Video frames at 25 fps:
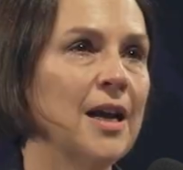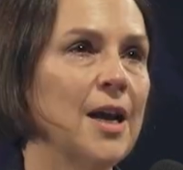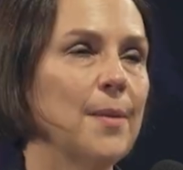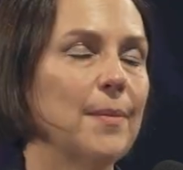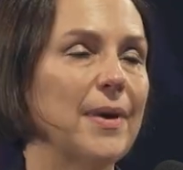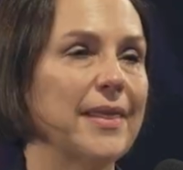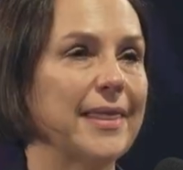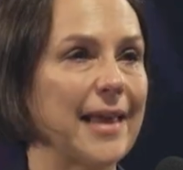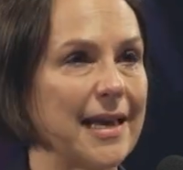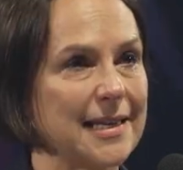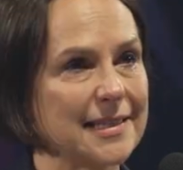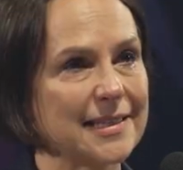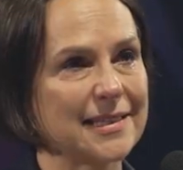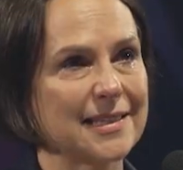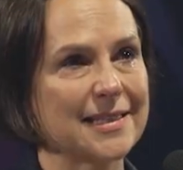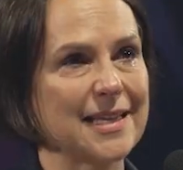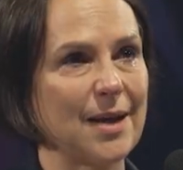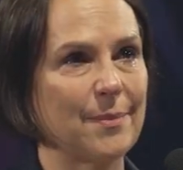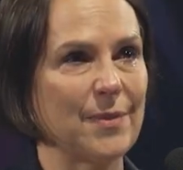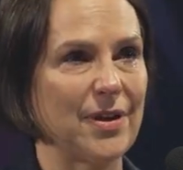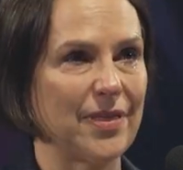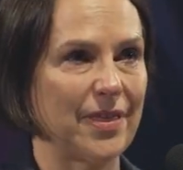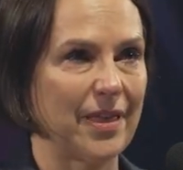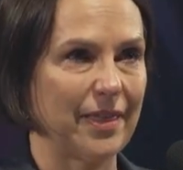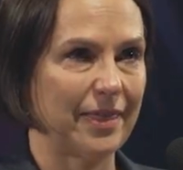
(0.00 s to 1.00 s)
But these are
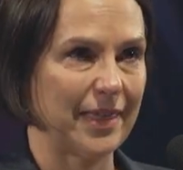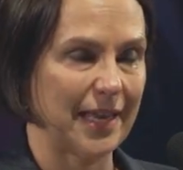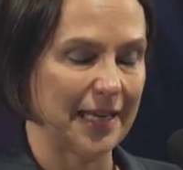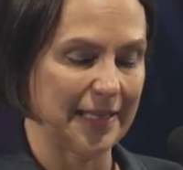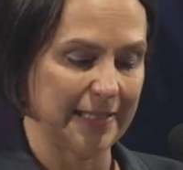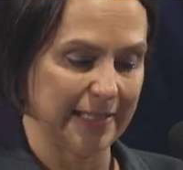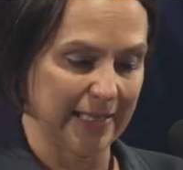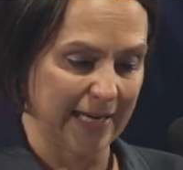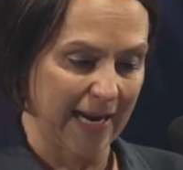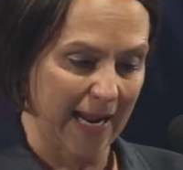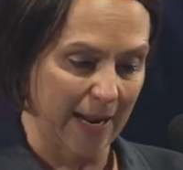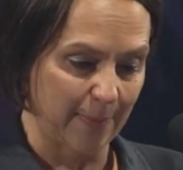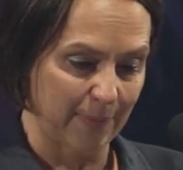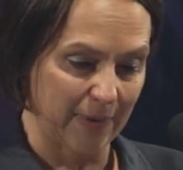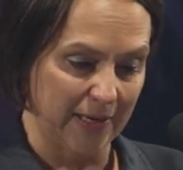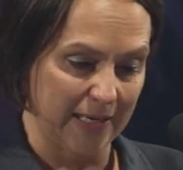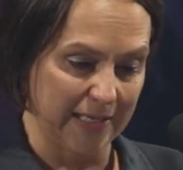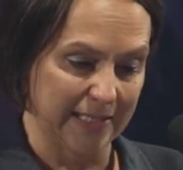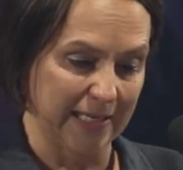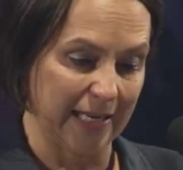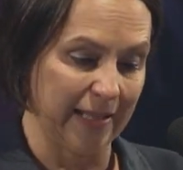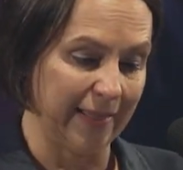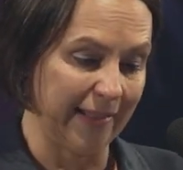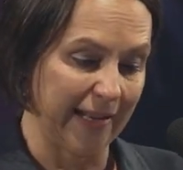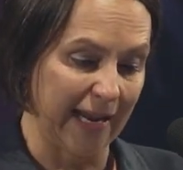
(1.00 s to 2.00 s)
some of the things that happened
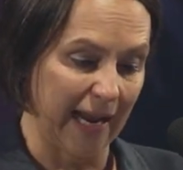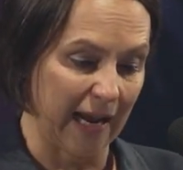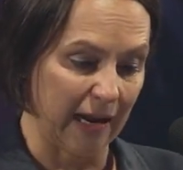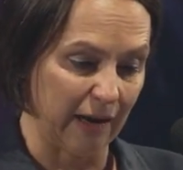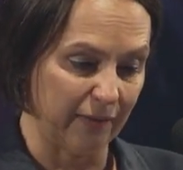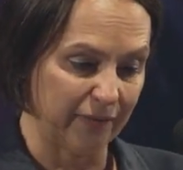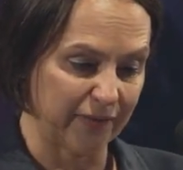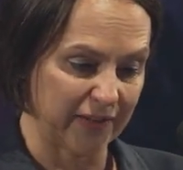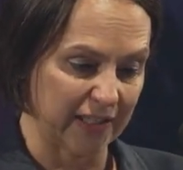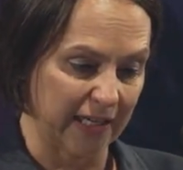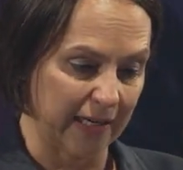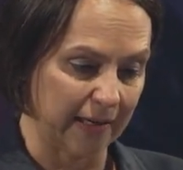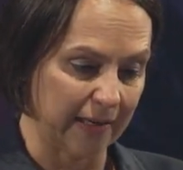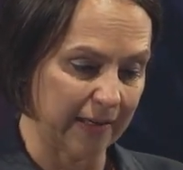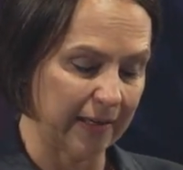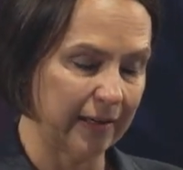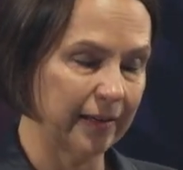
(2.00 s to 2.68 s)
in the after.